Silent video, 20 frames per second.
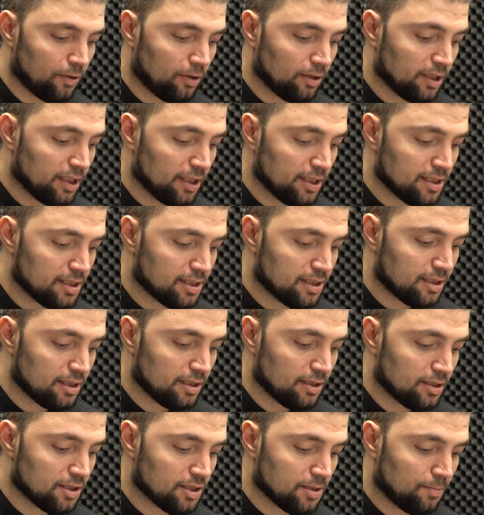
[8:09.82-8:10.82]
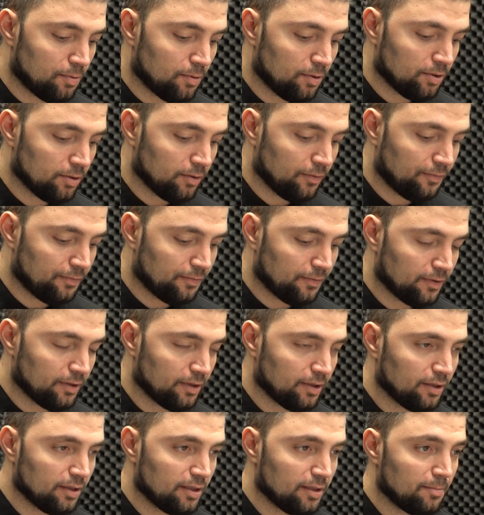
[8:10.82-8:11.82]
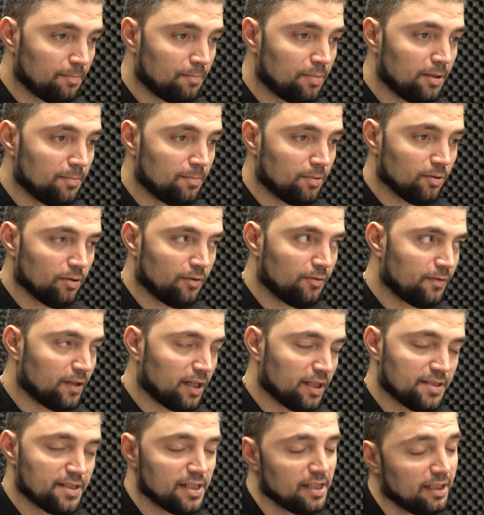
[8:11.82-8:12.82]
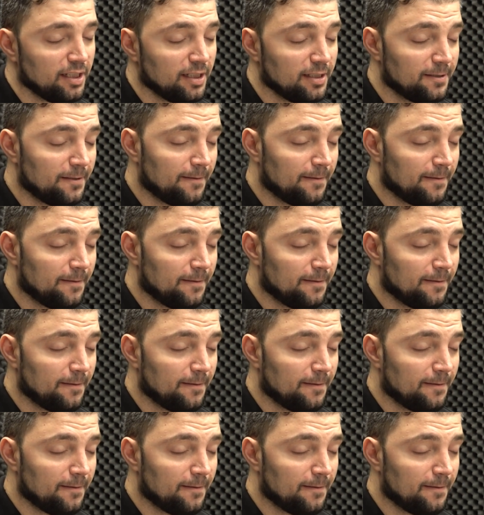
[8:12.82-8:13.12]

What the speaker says: protests in support of the people of Artsakh?